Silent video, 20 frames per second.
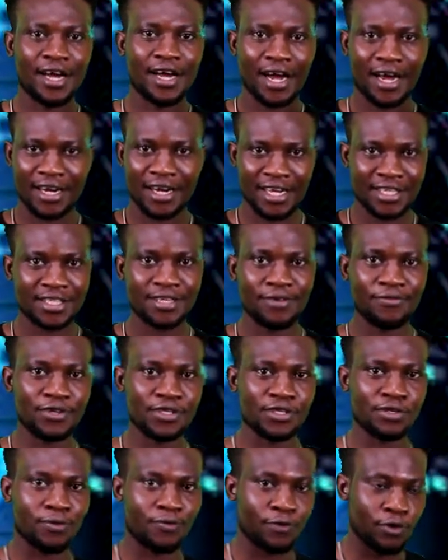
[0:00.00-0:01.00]
an
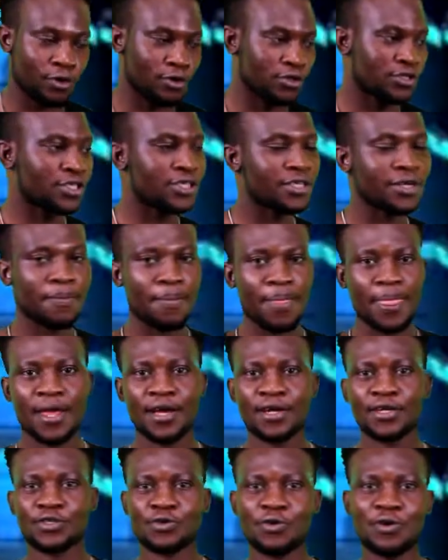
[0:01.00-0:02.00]
activist of course.
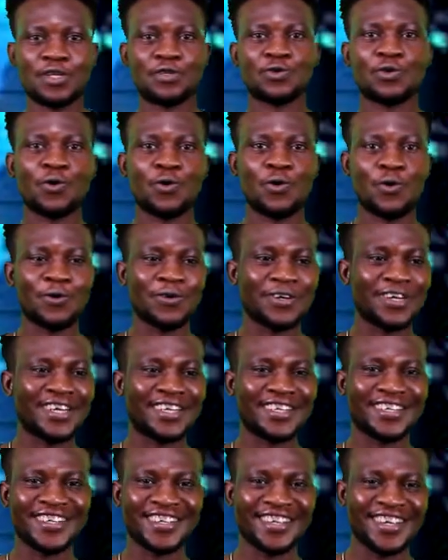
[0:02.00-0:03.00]
So
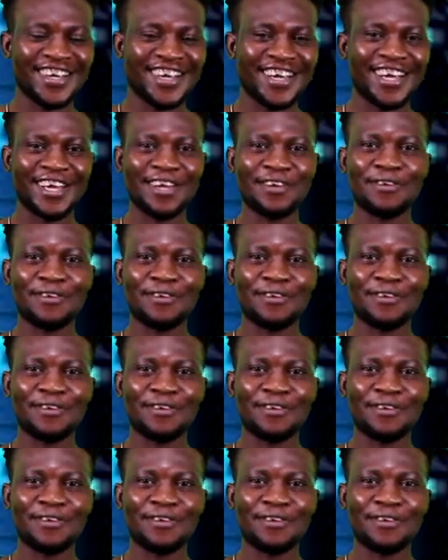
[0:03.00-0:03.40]
it